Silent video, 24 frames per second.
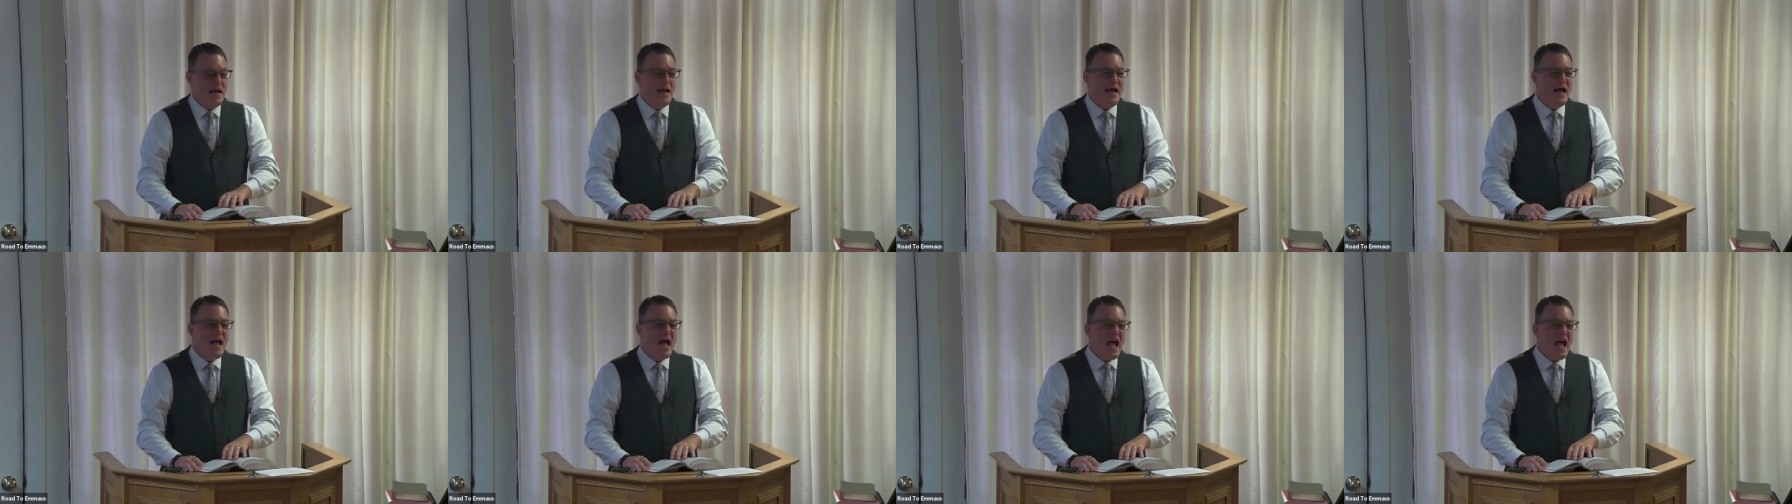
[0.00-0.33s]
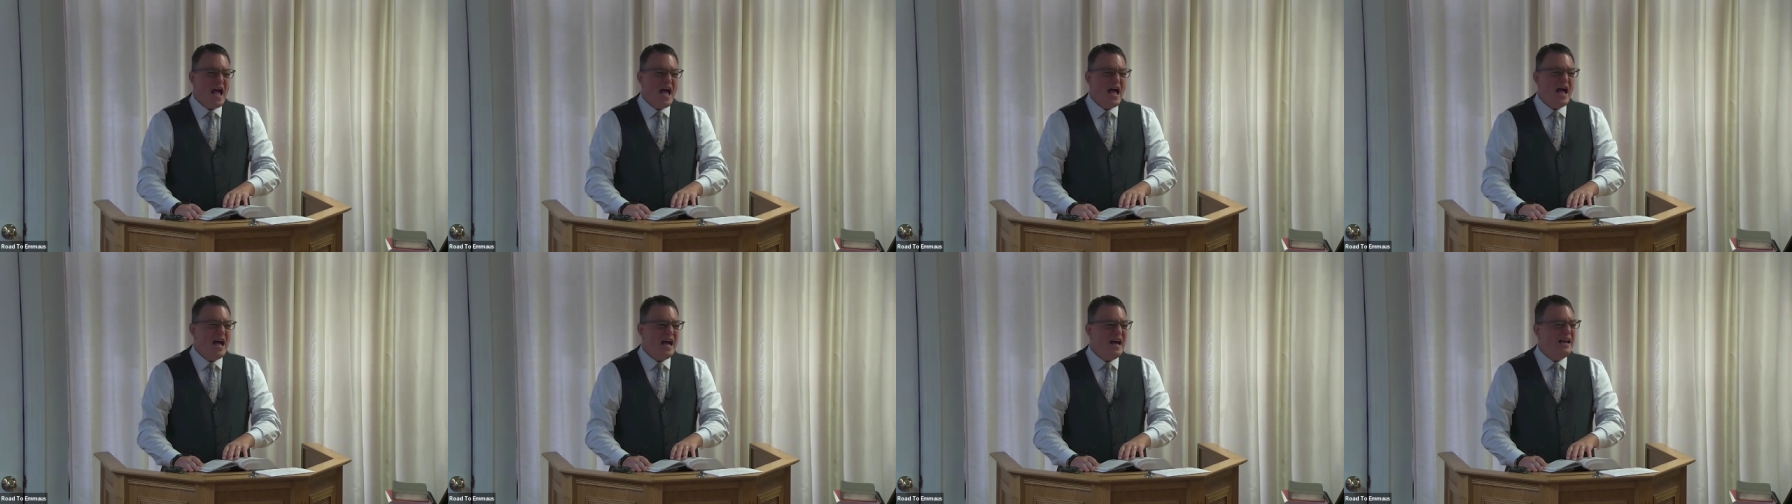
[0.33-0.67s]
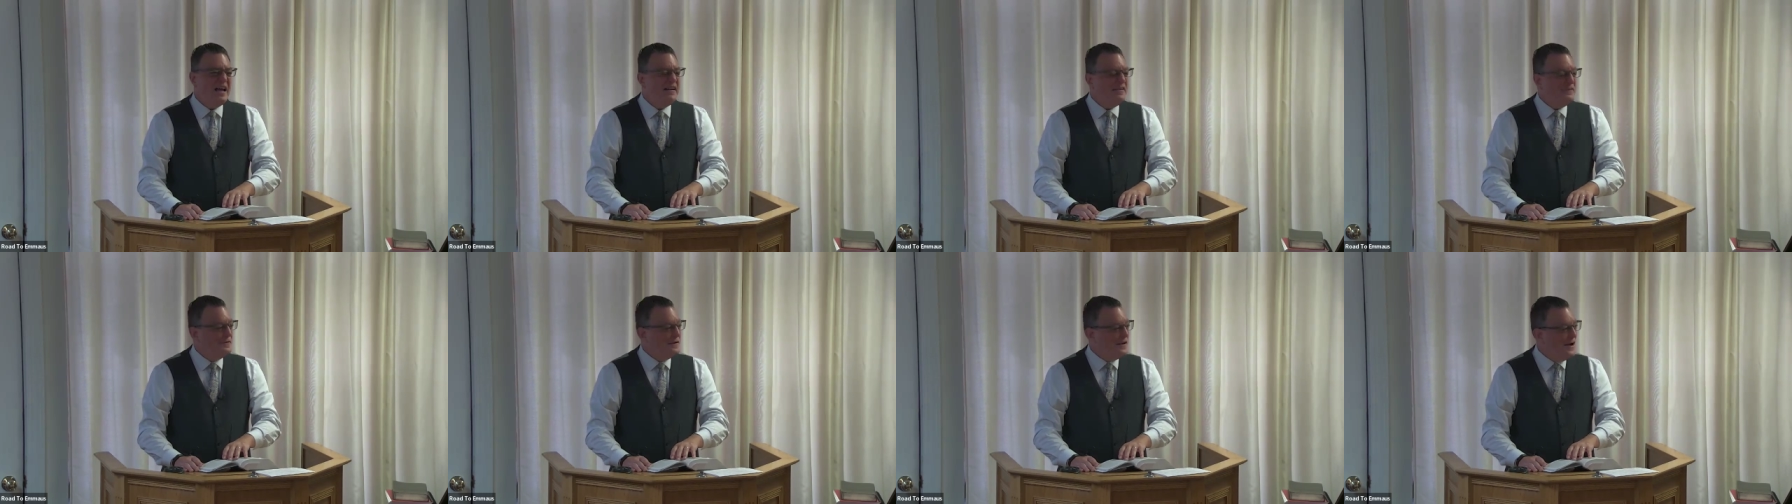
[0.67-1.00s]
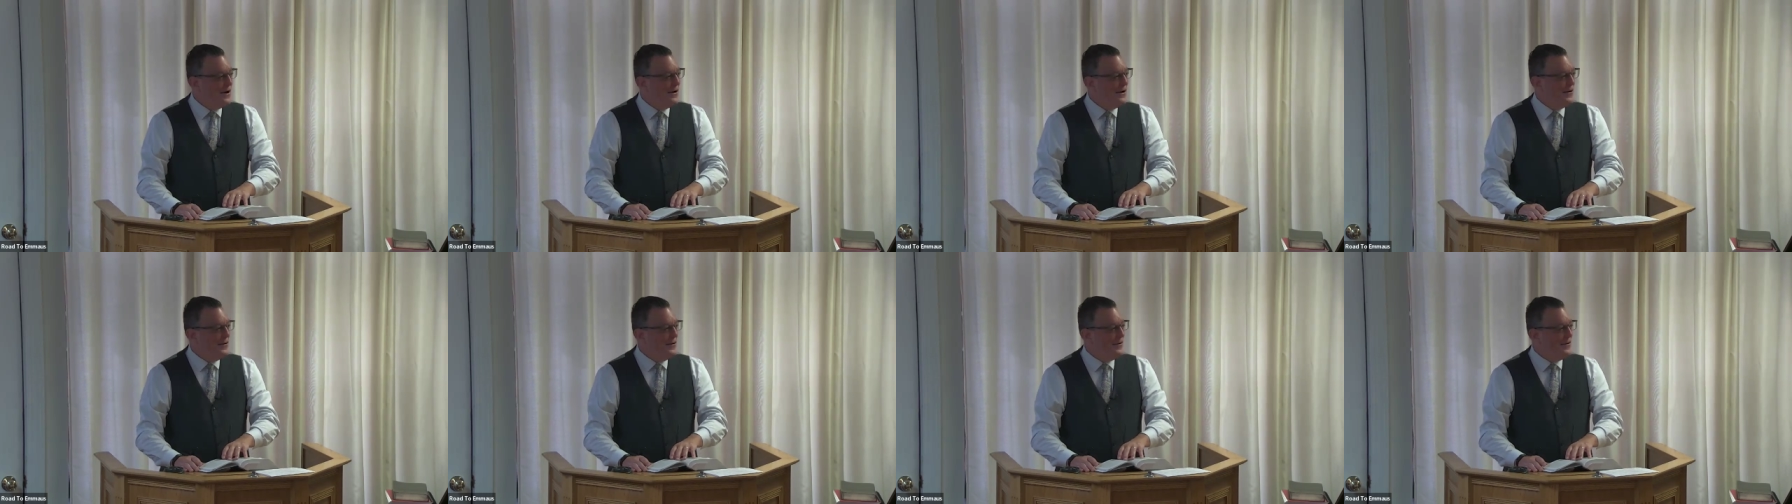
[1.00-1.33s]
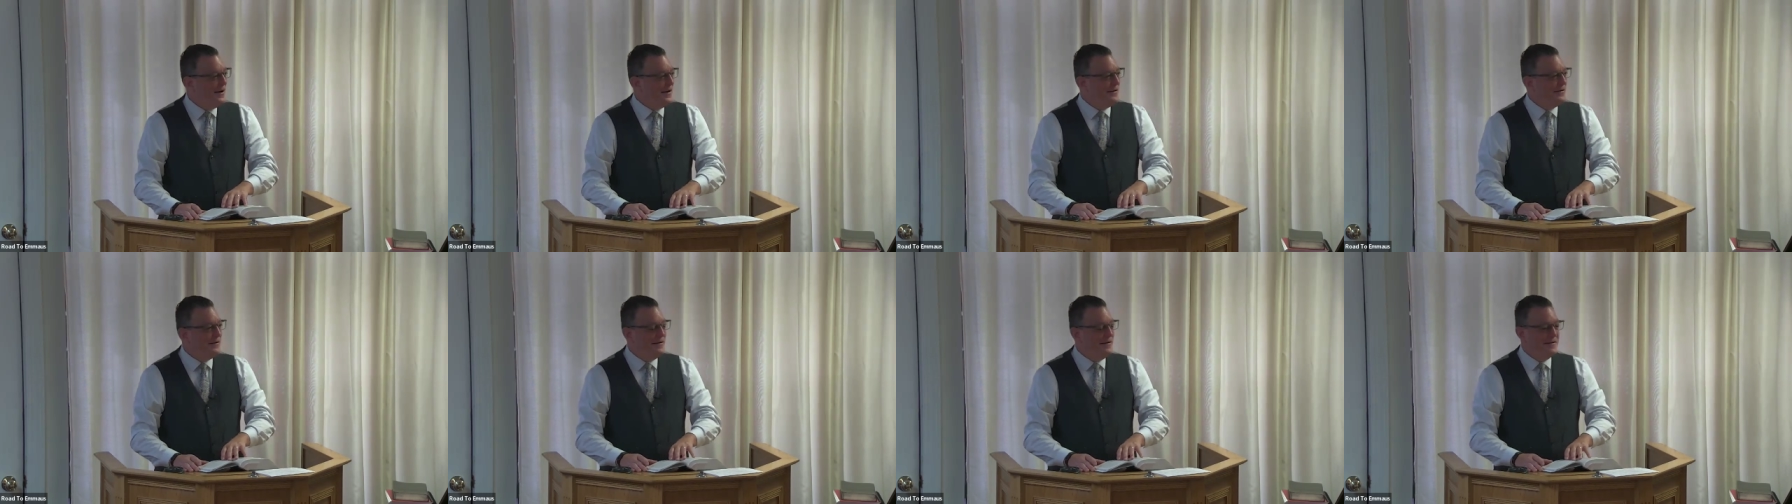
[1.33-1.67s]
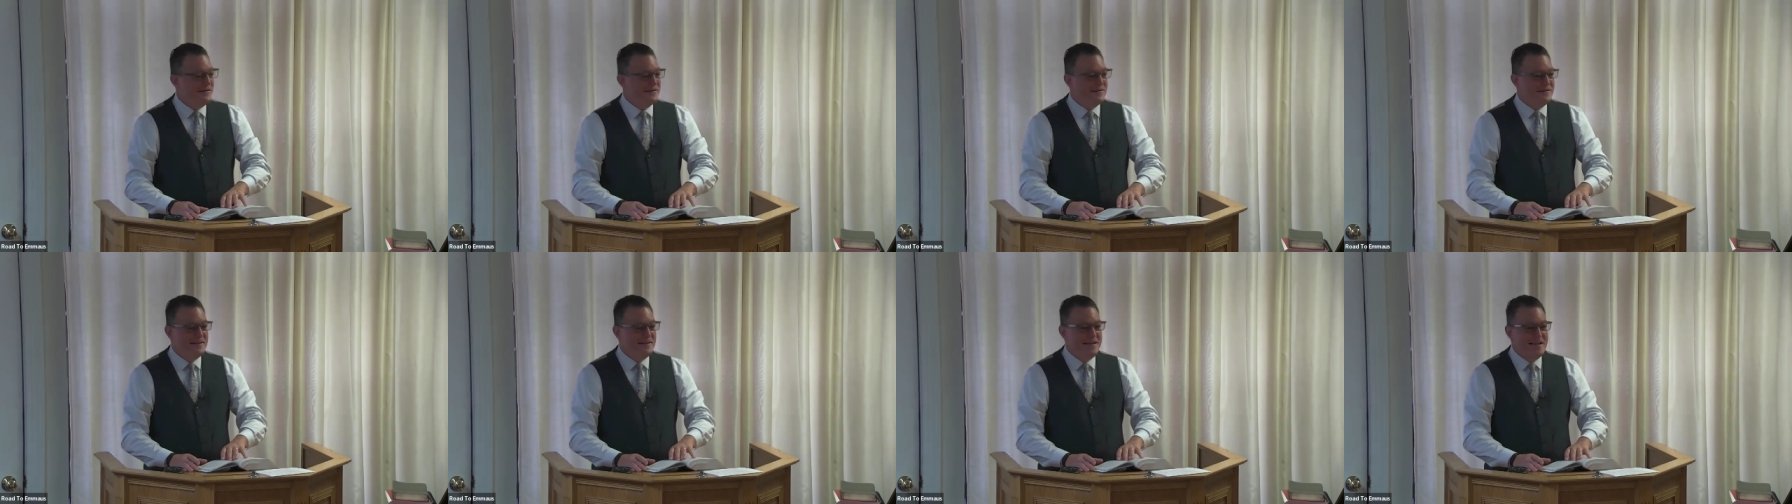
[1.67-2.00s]
Ah, I don't know. I don't
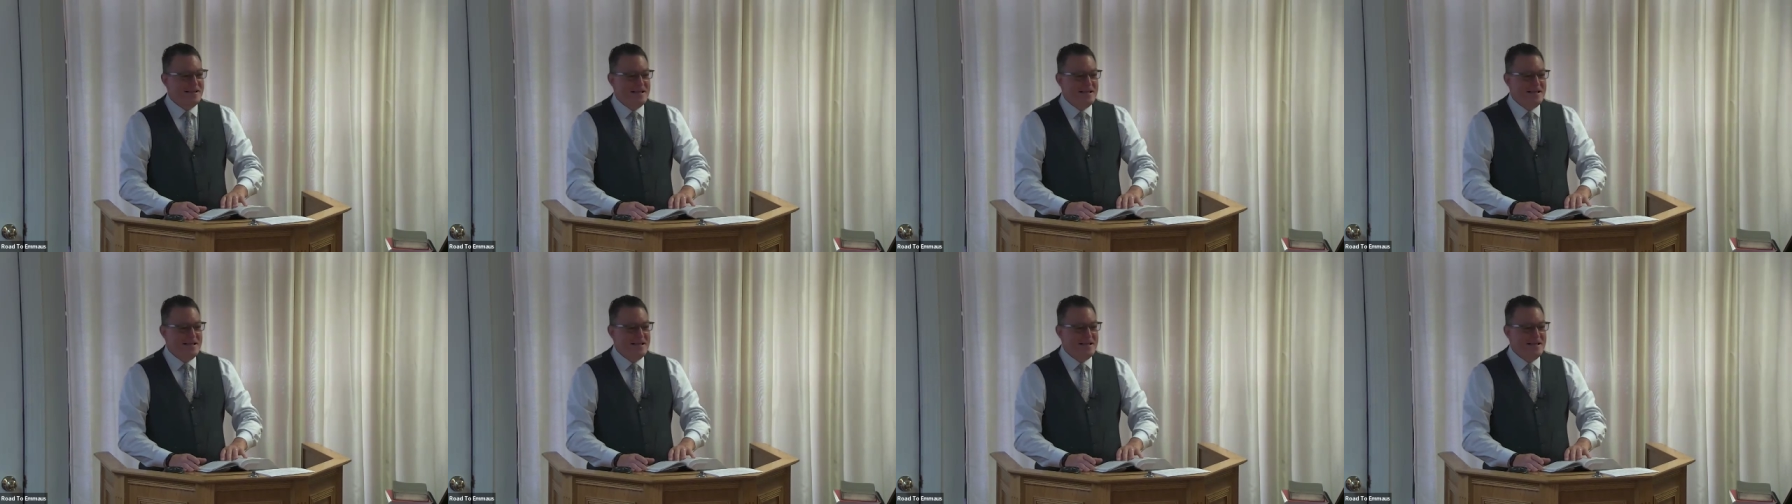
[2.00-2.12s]
know.